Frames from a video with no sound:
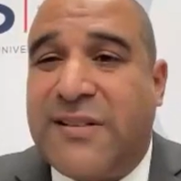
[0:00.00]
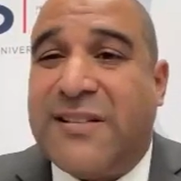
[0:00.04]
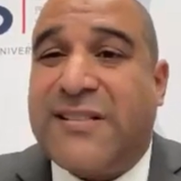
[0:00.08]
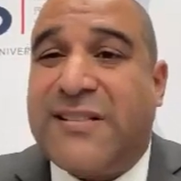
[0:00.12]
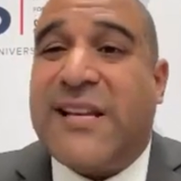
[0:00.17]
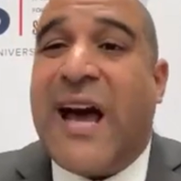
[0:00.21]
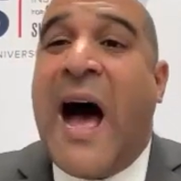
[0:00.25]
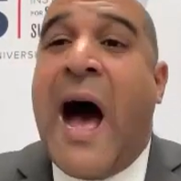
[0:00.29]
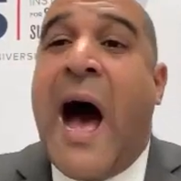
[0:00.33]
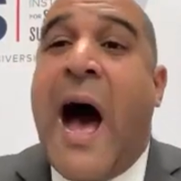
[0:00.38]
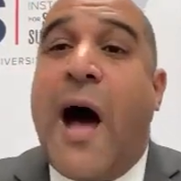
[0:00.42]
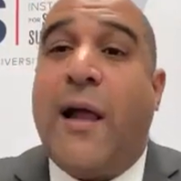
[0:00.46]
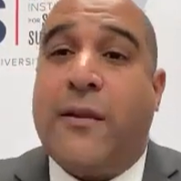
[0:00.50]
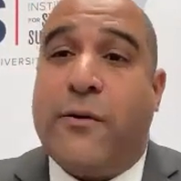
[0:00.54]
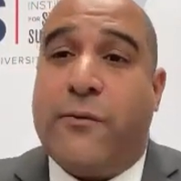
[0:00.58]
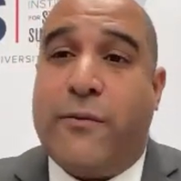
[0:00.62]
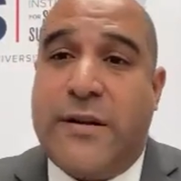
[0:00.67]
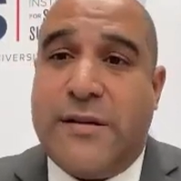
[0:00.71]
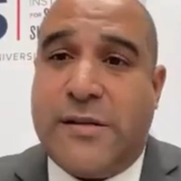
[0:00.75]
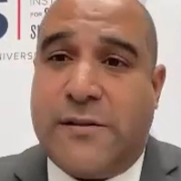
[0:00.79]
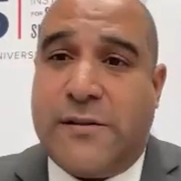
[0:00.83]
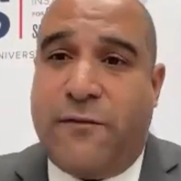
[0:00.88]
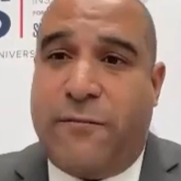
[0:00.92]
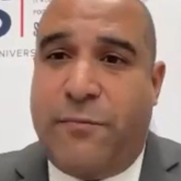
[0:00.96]
to
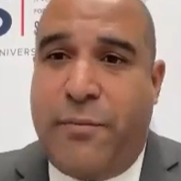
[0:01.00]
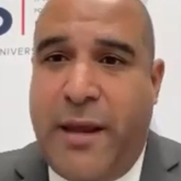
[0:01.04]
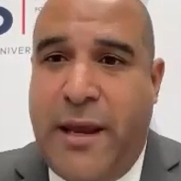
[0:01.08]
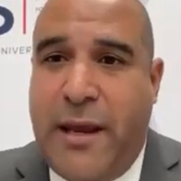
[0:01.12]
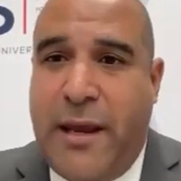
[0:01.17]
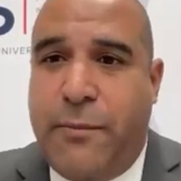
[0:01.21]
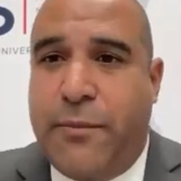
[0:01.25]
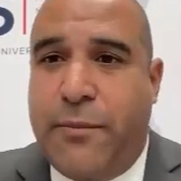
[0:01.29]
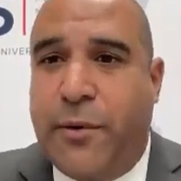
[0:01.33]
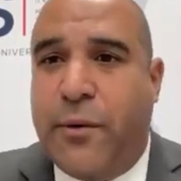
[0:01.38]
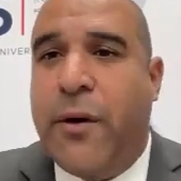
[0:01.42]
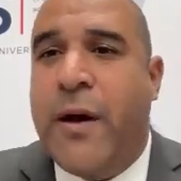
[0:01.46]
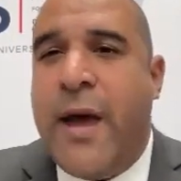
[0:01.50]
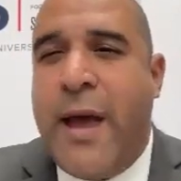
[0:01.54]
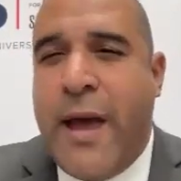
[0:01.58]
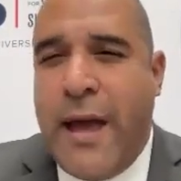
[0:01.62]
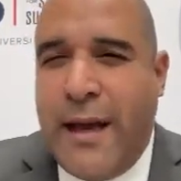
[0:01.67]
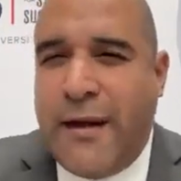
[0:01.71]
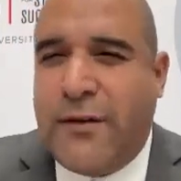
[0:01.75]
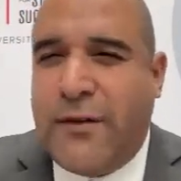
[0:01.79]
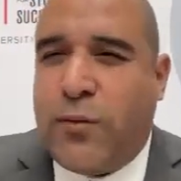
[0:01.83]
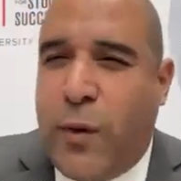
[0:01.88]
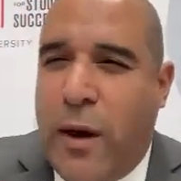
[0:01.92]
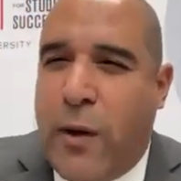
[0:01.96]
tolerance of people
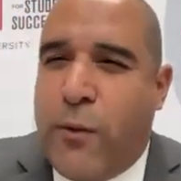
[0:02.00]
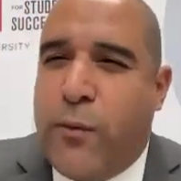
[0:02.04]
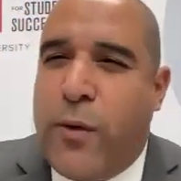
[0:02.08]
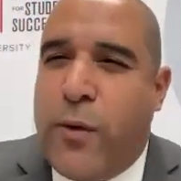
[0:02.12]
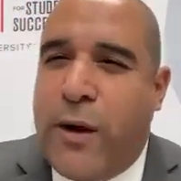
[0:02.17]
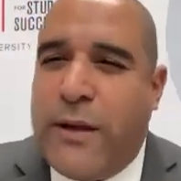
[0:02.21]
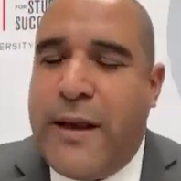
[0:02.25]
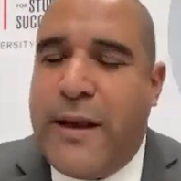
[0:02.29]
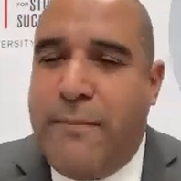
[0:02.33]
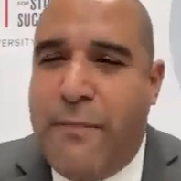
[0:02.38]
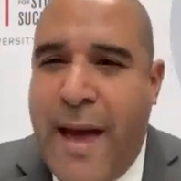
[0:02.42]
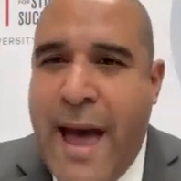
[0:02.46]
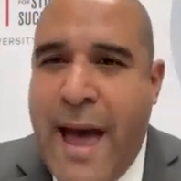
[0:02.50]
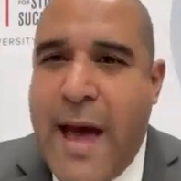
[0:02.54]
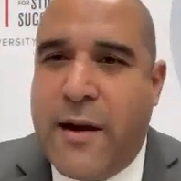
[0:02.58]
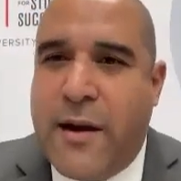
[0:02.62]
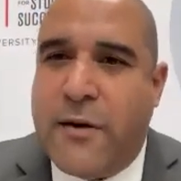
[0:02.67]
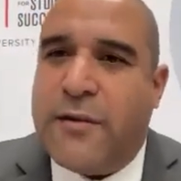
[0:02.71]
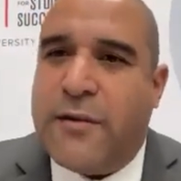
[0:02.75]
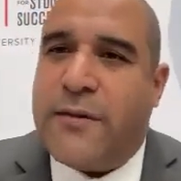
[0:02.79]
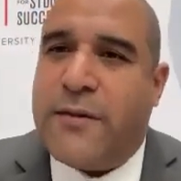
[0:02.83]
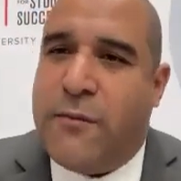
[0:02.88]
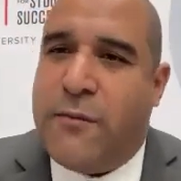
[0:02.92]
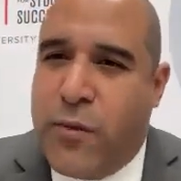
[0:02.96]
is what really
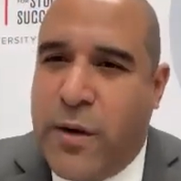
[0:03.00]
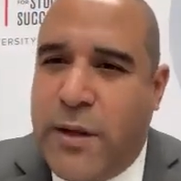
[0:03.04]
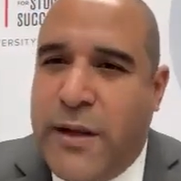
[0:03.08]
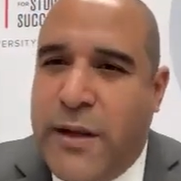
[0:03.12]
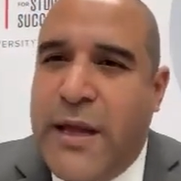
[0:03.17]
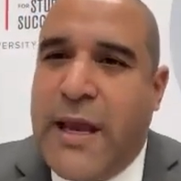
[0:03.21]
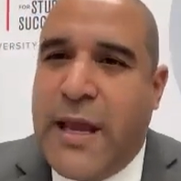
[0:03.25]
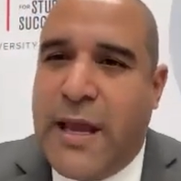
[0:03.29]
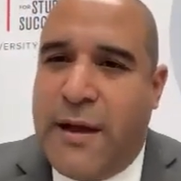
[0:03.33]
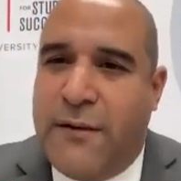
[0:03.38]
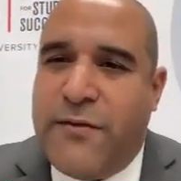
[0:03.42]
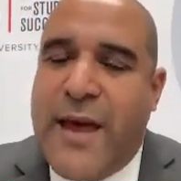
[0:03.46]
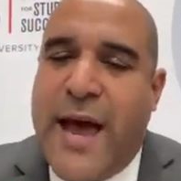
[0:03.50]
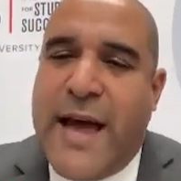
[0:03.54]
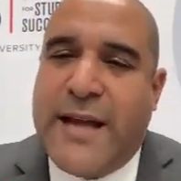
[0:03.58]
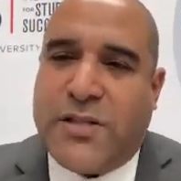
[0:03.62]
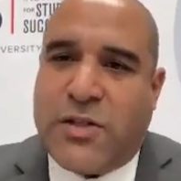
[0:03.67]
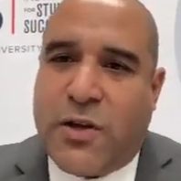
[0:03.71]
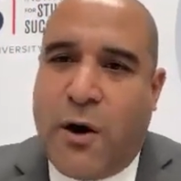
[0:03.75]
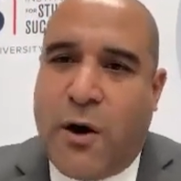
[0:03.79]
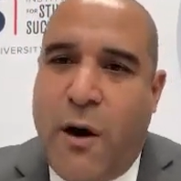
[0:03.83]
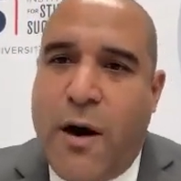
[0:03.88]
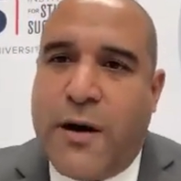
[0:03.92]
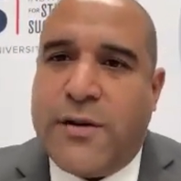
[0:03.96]
matters, and really give that
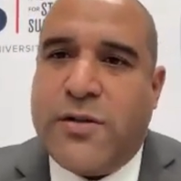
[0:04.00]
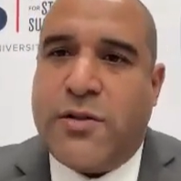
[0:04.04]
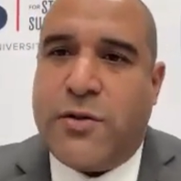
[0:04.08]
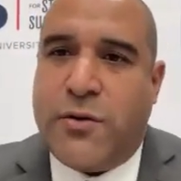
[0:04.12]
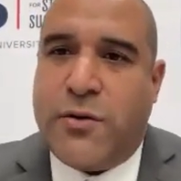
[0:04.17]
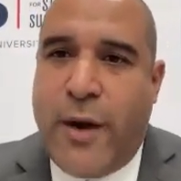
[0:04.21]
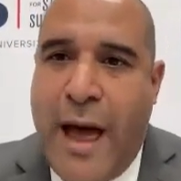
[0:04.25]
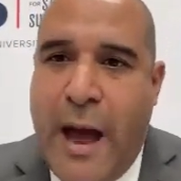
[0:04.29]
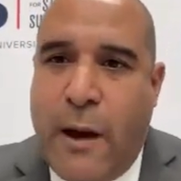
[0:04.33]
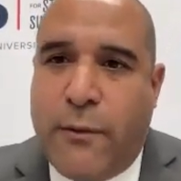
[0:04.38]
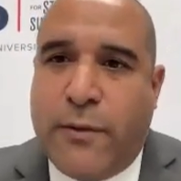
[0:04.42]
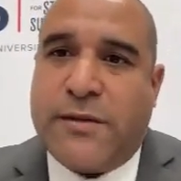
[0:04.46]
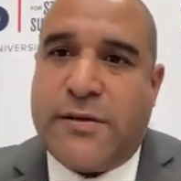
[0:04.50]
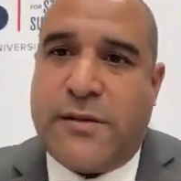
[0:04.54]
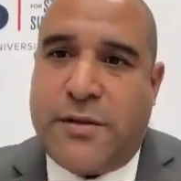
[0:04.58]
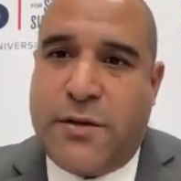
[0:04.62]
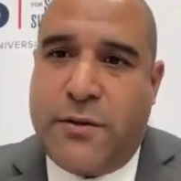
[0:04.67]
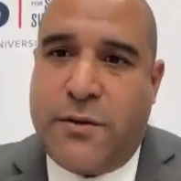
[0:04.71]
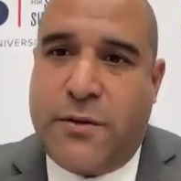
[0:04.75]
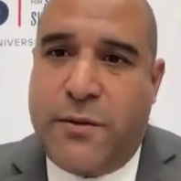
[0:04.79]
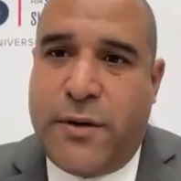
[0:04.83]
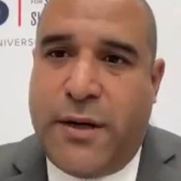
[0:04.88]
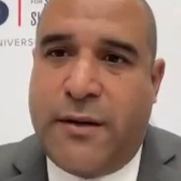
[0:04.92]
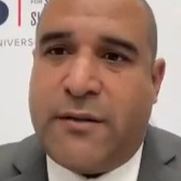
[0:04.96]
charge to our
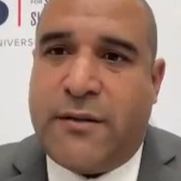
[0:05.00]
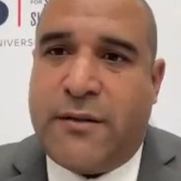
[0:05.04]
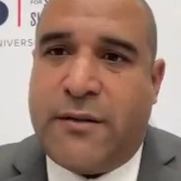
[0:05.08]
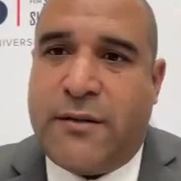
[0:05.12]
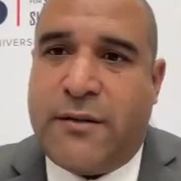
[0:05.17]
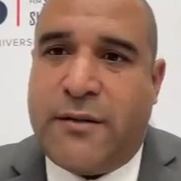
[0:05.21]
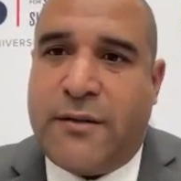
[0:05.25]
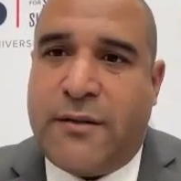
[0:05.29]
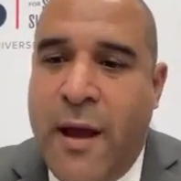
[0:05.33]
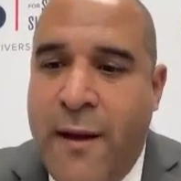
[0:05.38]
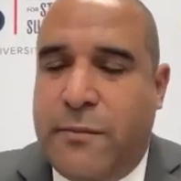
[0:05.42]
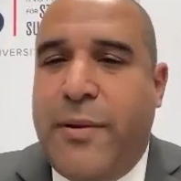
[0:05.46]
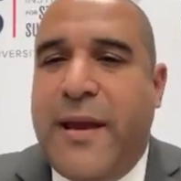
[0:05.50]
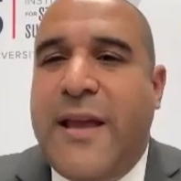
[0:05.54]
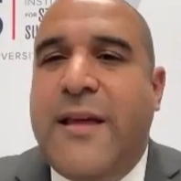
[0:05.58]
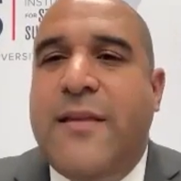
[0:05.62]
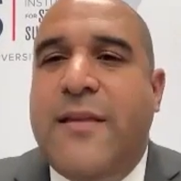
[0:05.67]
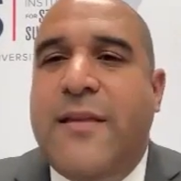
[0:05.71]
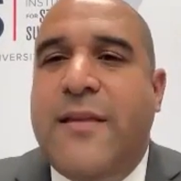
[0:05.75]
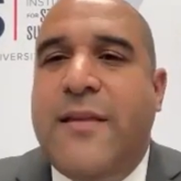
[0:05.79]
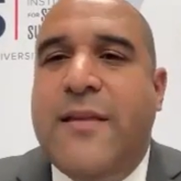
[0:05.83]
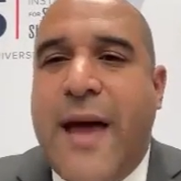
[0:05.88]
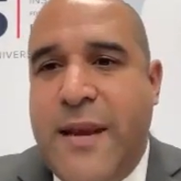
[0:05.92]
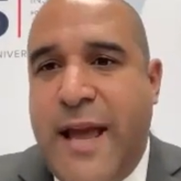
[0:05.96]
students to
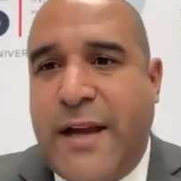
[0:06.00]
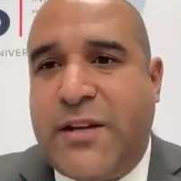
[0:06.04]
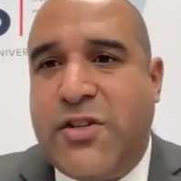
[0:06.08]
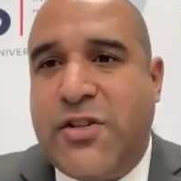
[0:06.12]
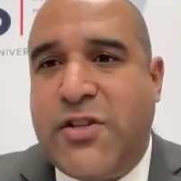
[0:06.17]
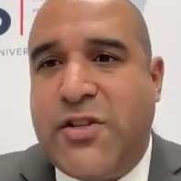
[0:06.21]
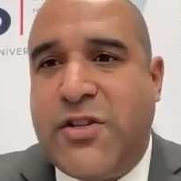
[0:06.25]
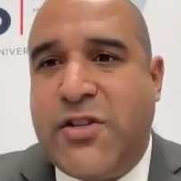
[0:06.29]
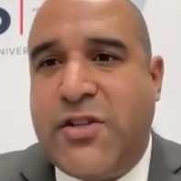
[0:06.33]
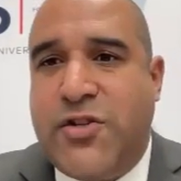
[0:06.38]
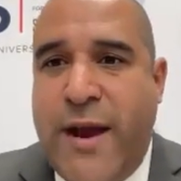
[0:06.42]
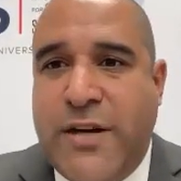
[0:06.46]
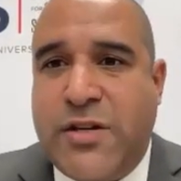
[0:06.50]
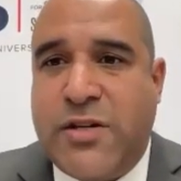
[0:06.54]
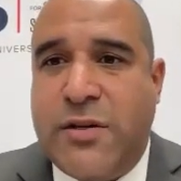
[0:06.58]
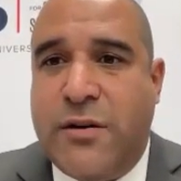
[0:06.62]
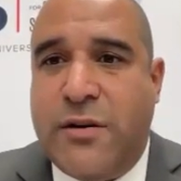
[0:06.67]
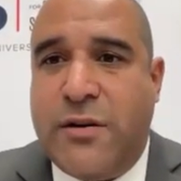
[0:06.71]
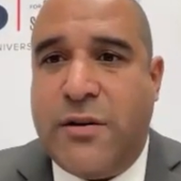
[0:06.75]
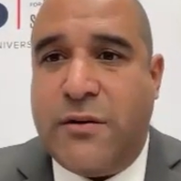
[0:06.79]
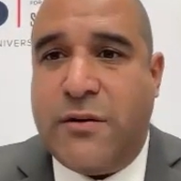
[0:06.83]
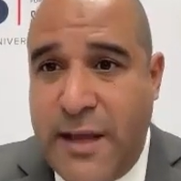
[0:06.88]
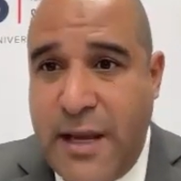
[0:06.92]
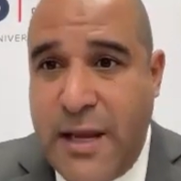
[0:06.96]
be that next
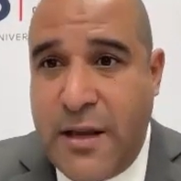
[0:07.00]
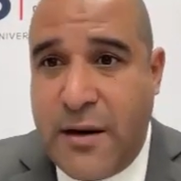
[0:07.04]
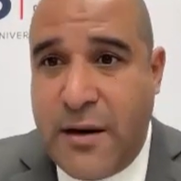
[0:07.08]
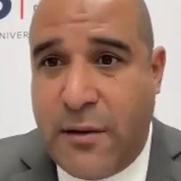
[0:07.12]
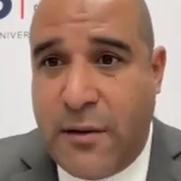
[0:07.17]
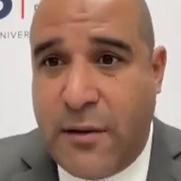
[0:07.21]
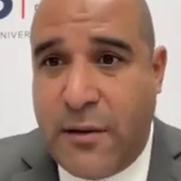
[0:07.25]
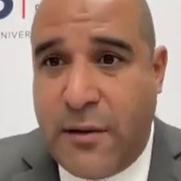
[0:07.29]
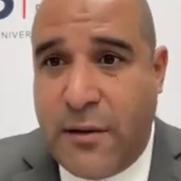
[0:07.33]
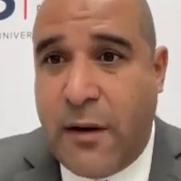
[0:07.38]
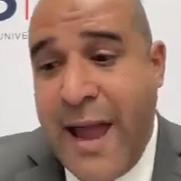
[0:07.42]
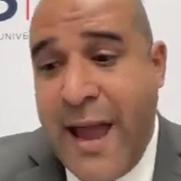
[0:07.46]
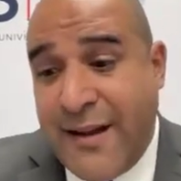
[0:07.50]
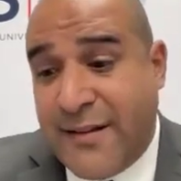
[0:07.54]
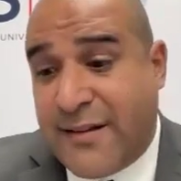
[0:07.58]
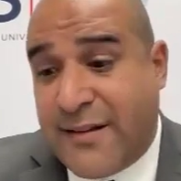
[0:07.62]
generation of leader,